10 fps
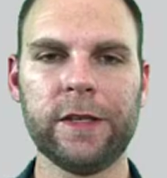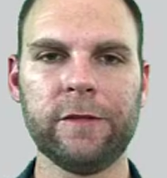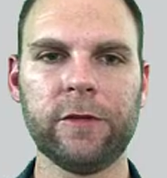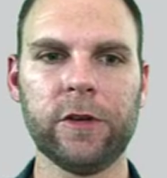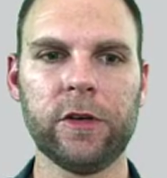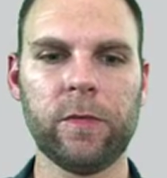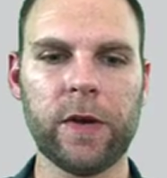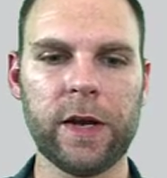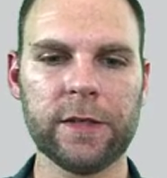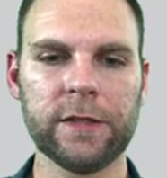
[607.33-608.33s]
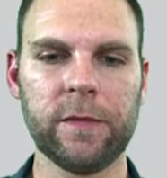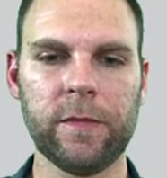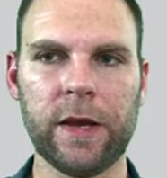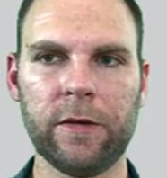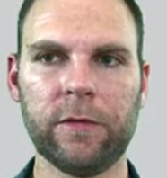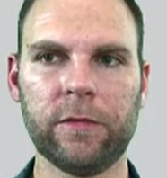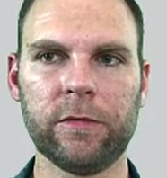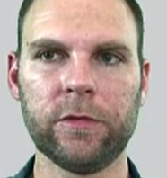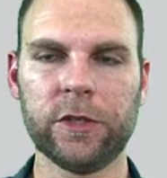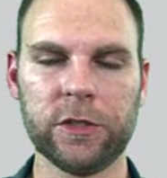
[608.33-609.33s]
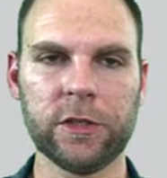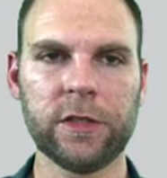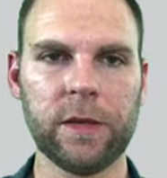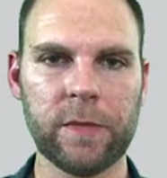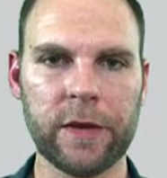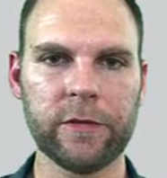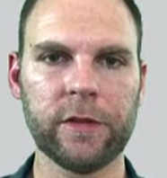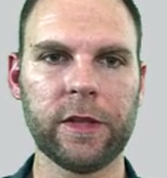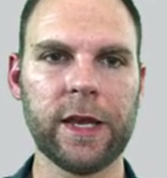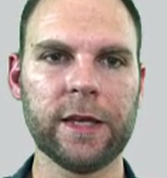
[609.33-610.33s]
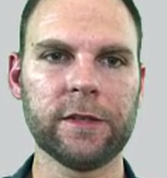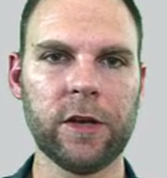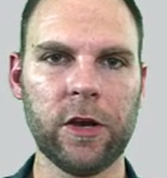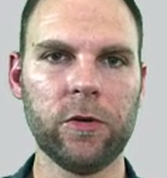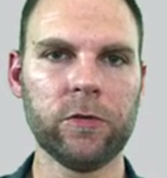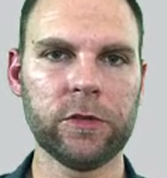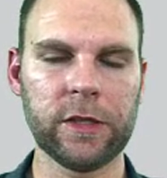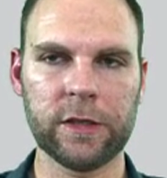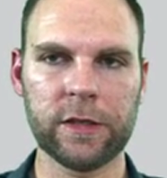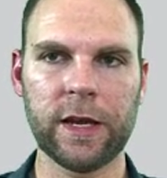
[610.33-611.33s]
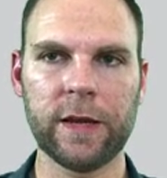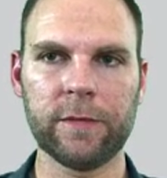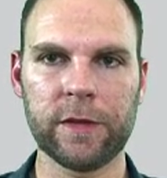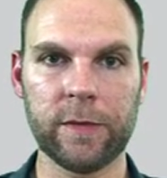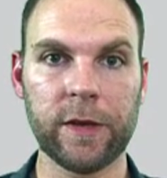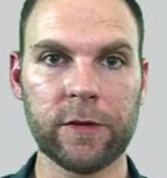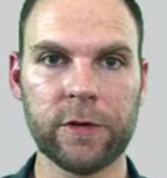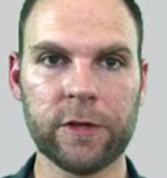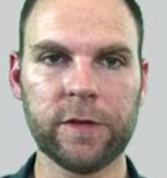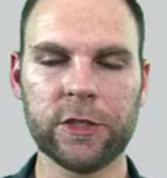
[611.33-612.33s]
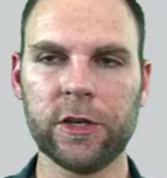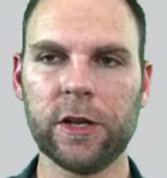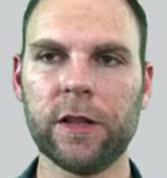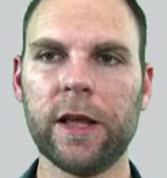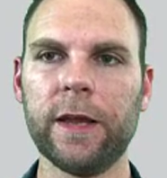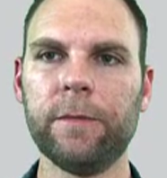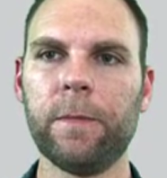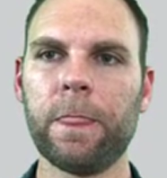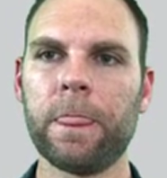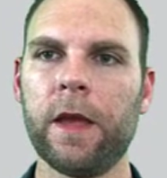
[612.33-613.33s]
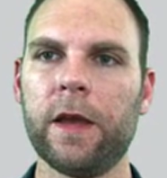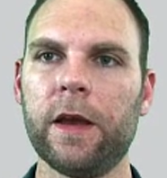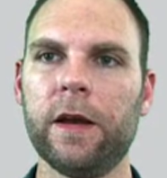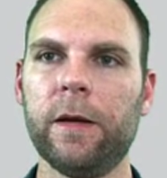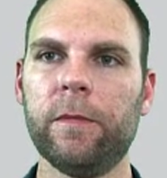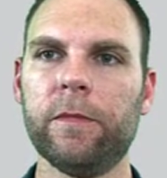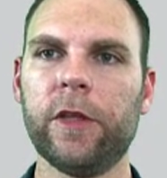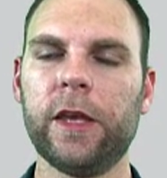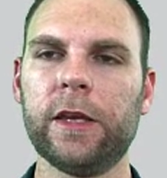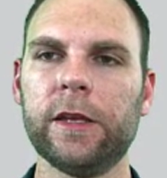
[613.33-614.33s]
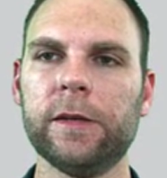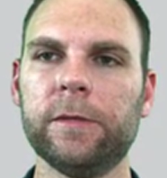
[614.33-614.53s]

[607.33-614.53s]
a different deposit amount, which is just the amount that the guest owes at the time that they make a reservation online, you